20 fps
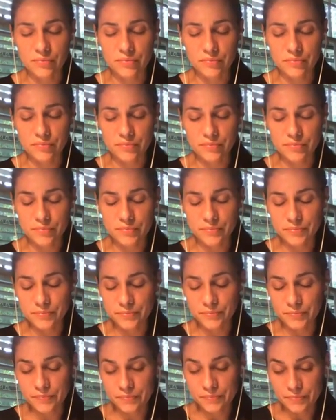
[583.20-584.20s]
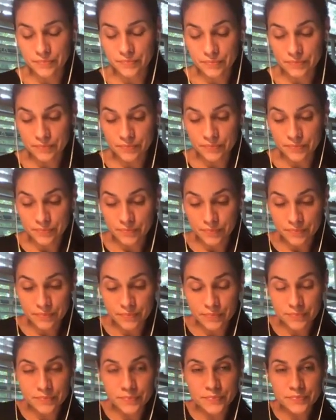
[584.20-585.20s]

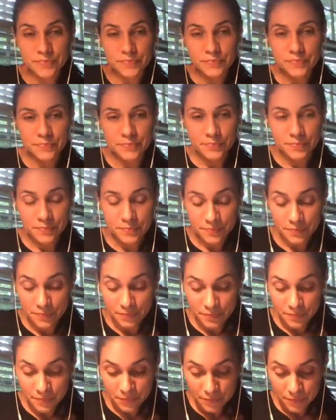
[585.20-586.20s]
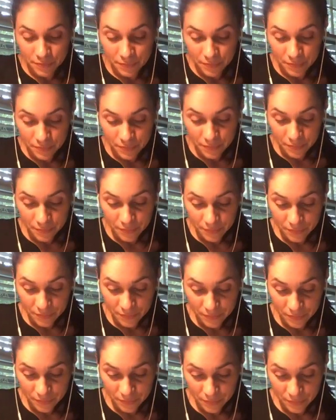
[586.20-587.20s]

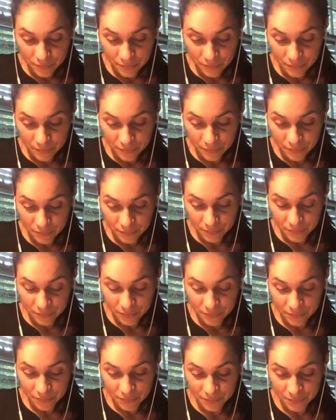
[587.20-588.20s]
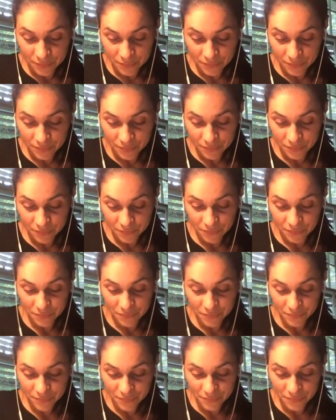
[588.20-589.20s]

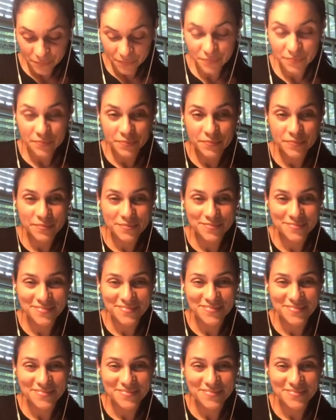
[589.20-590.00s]
(silence)